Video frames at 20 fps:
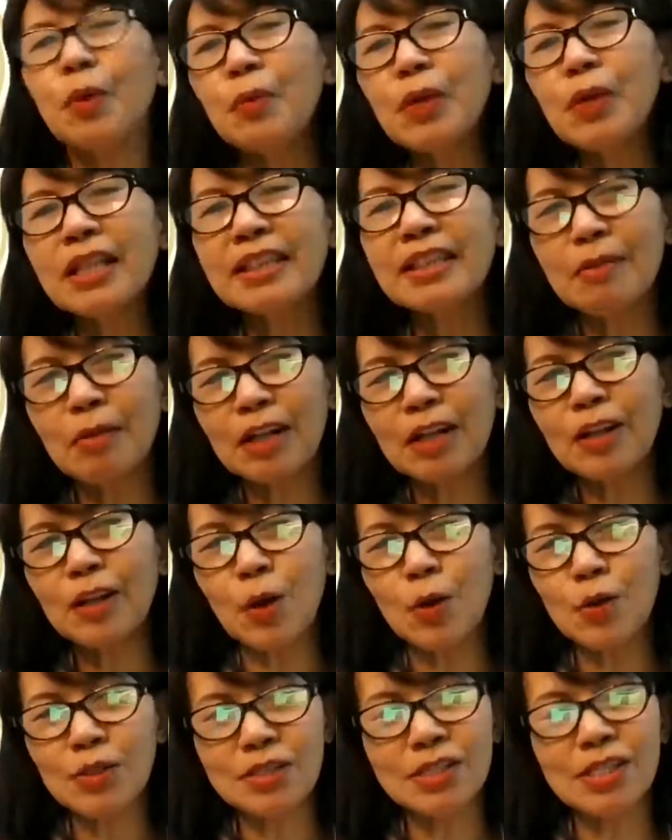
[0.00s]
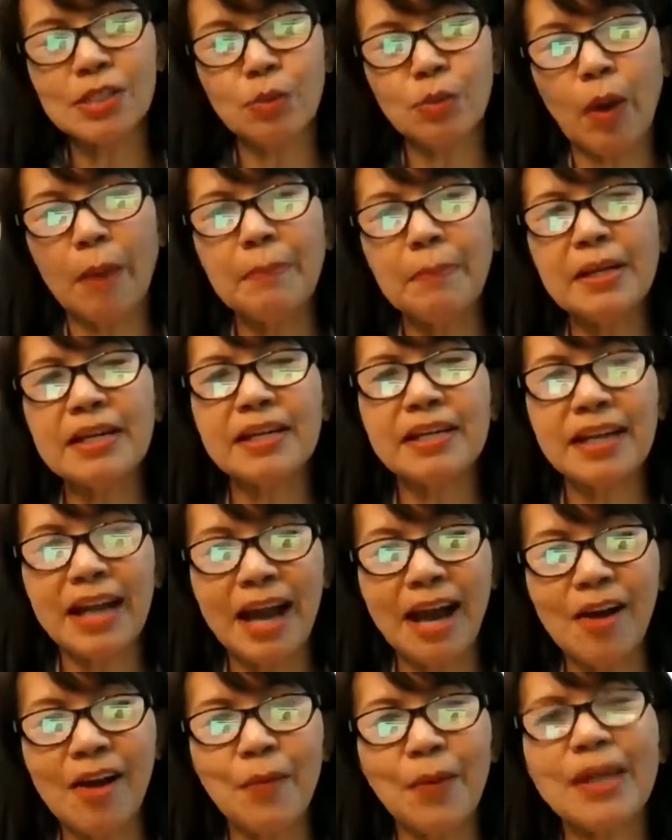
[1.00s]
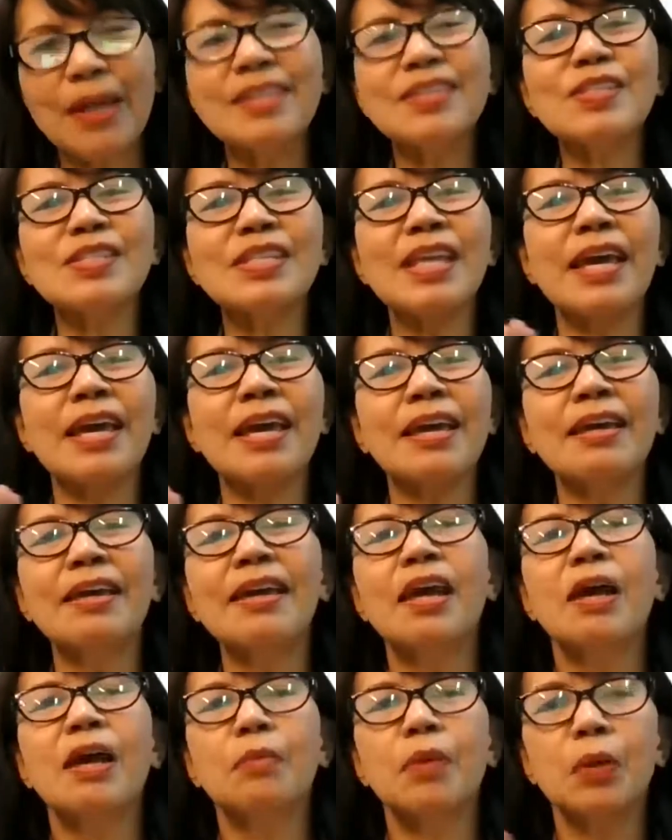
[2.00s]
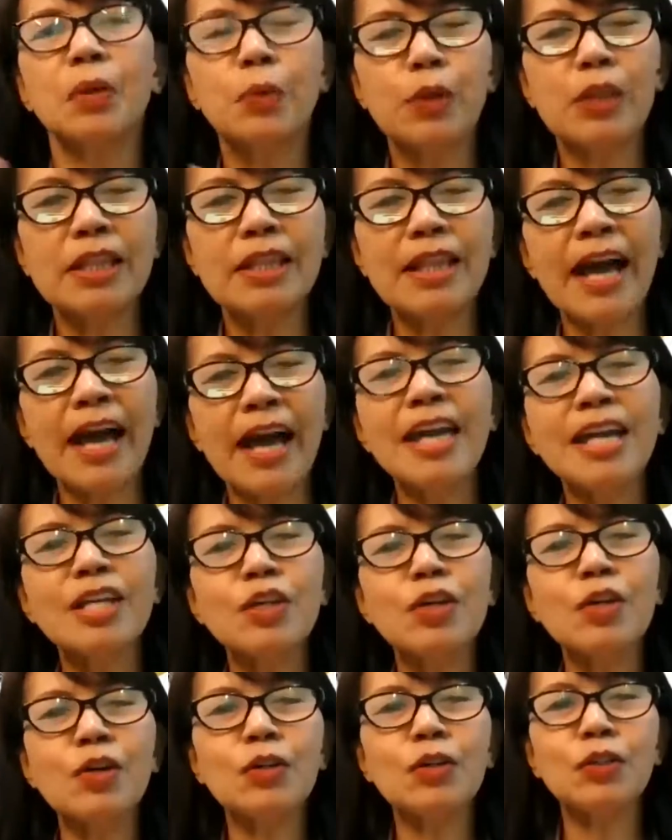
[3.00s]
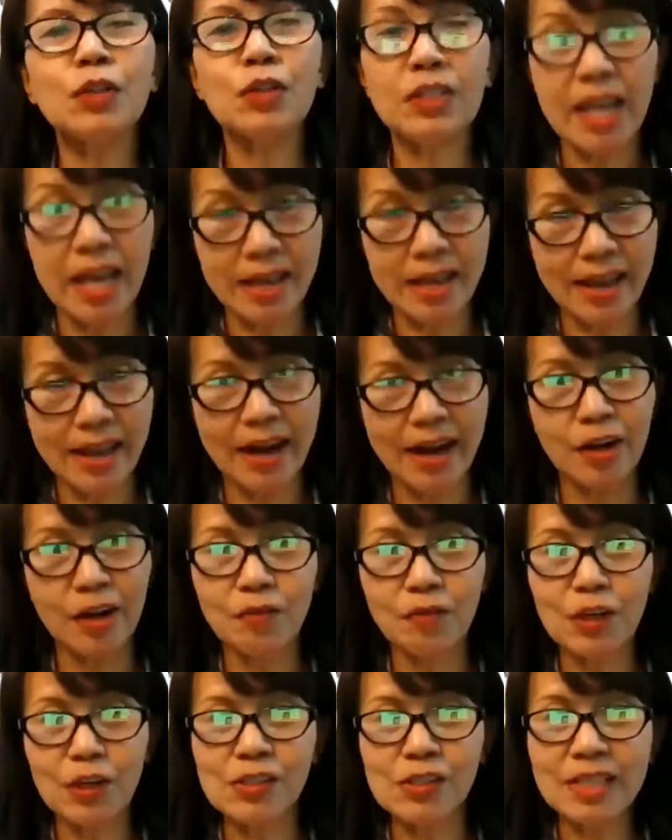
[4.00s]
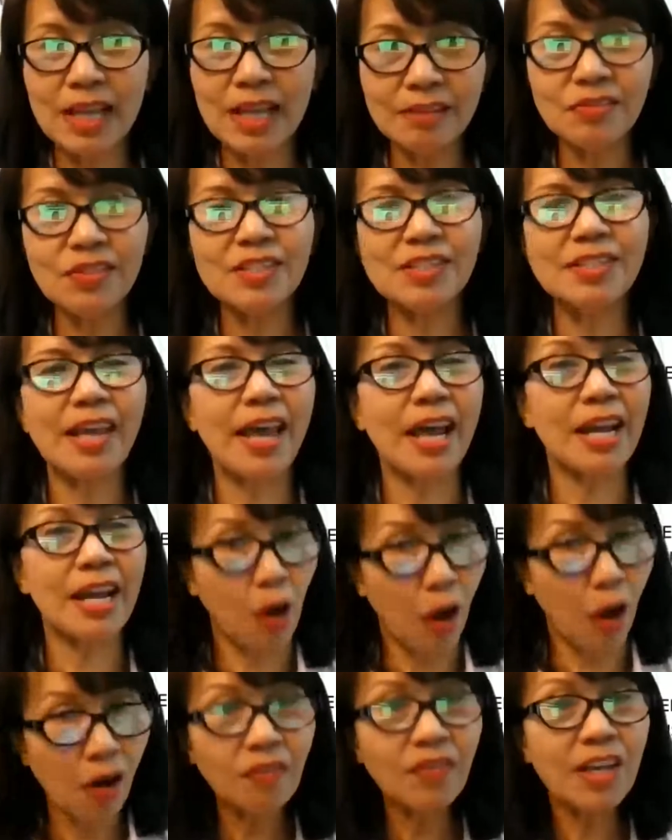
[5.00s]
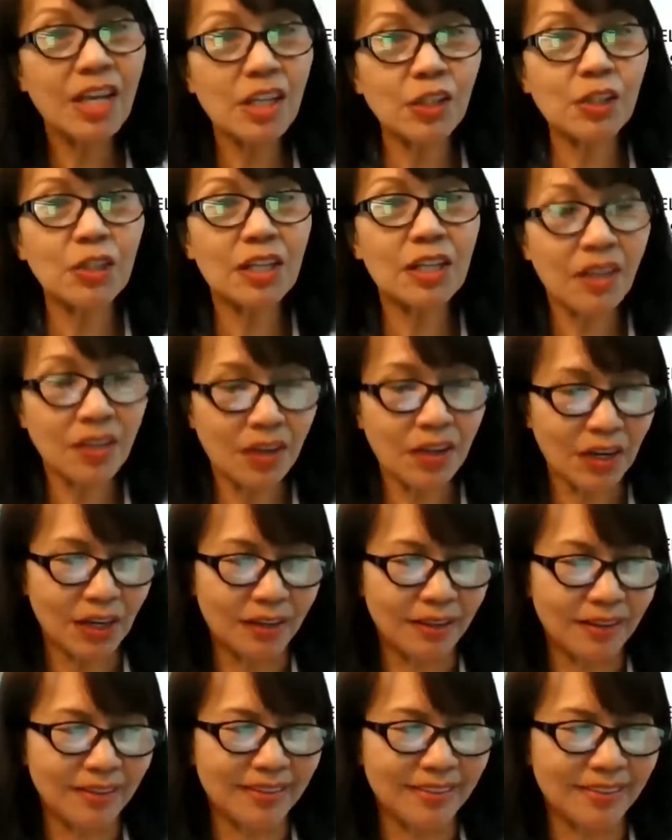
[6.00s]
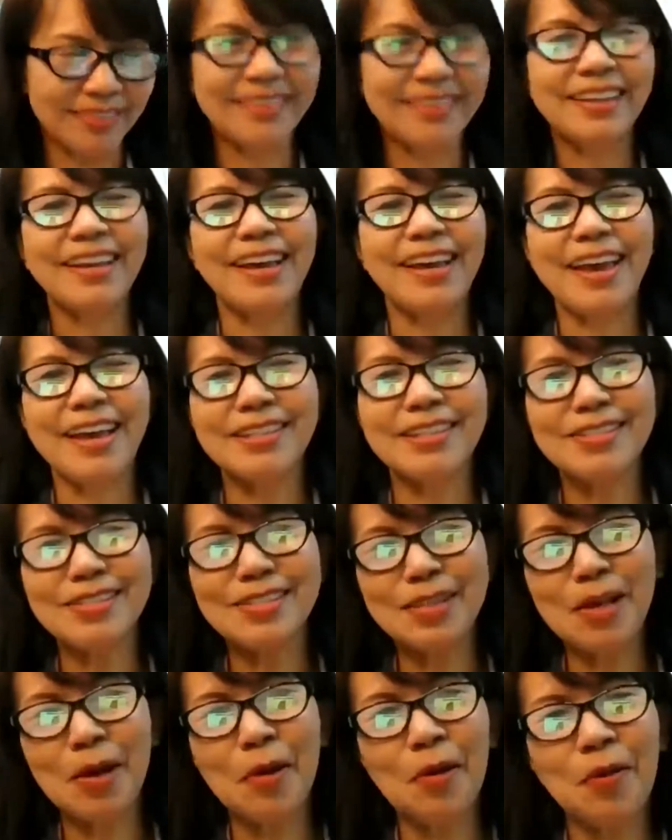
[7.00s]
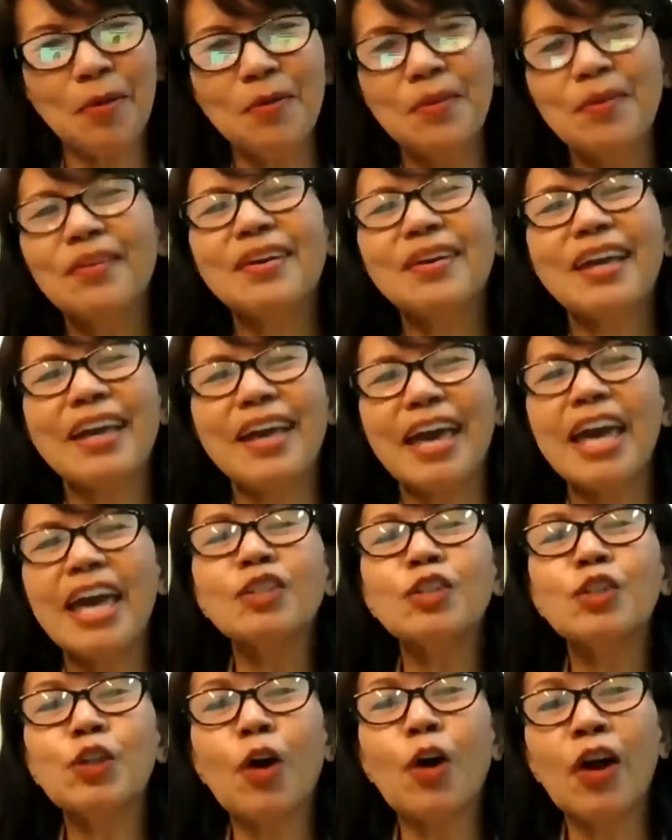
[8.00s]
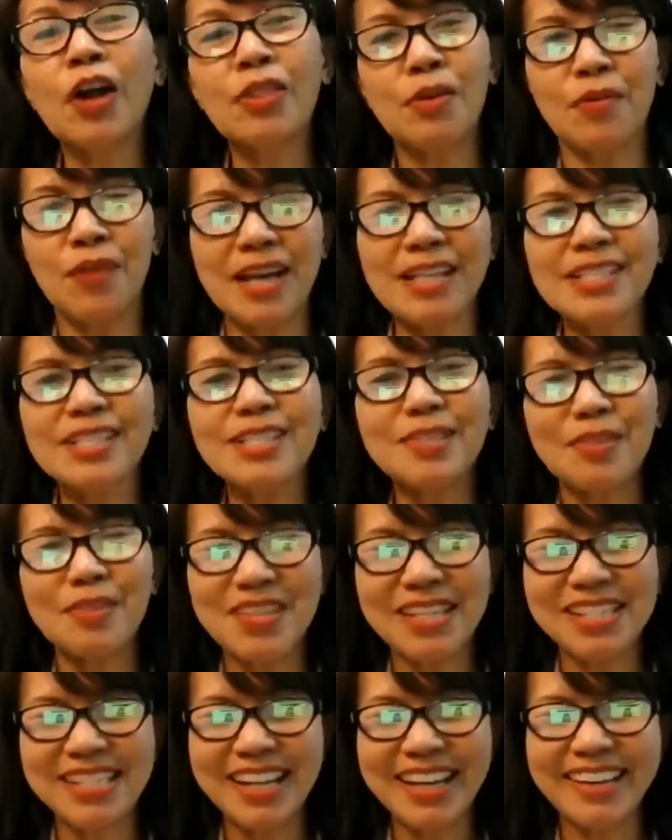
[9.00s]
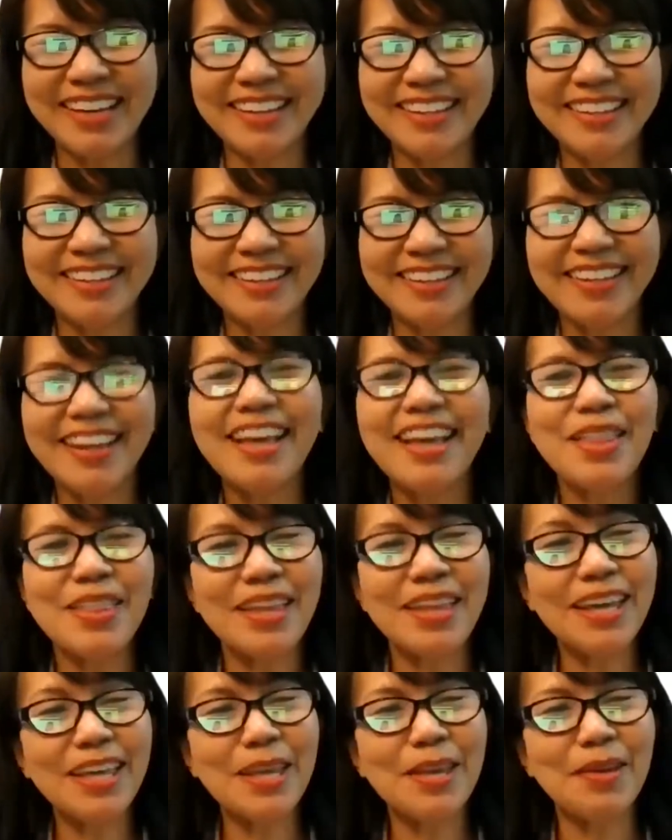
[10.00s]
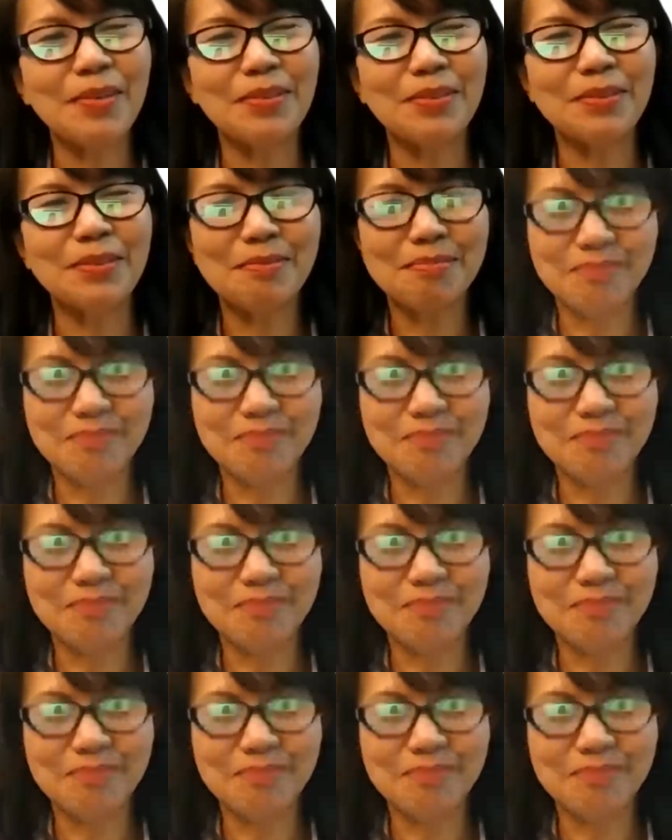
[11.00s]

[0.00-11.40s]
will close this webinar now and say, we would like you to take care of yourselves and of each other. And so enjoy the rest of the day. Thank you.